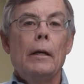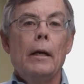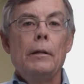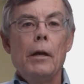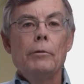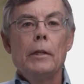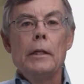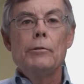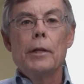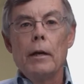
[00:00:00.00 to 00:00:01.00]
And note that
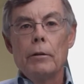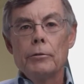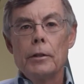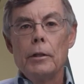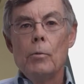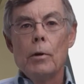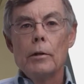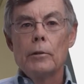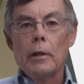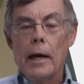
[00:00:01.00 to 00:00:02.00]
each else keyword
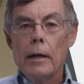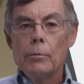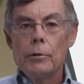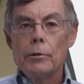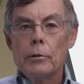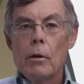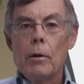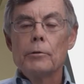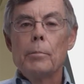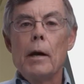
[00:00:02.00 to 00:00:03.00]
is aligned with its
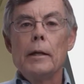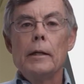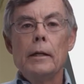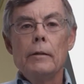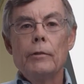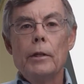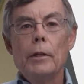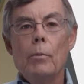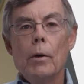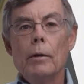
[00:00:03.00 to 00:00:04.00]
corresponding if
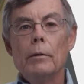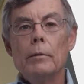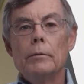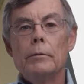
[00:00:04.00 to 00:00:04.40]
keyword.